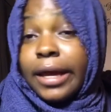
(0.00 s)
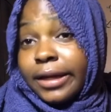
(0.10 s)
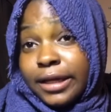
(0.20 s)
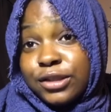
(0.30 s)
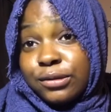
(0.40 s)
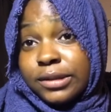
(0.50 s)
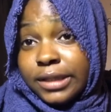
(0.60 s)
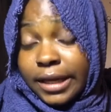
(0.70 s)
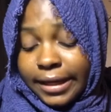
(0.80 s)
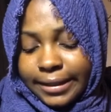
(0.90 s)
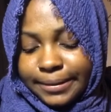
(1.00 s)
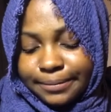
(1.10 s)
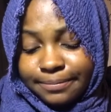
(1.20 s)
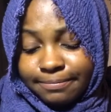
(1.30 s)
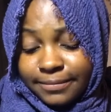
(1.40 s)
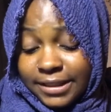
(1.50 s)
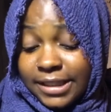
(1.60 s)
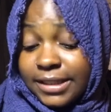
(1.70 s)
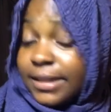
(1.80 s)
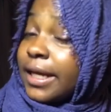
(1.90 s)
And that's so sad.
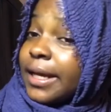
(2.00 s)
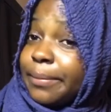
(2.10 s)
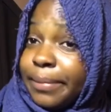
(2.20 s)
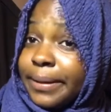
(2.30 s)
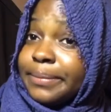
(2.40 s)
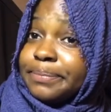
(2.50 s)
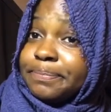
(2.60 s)
It's sad, but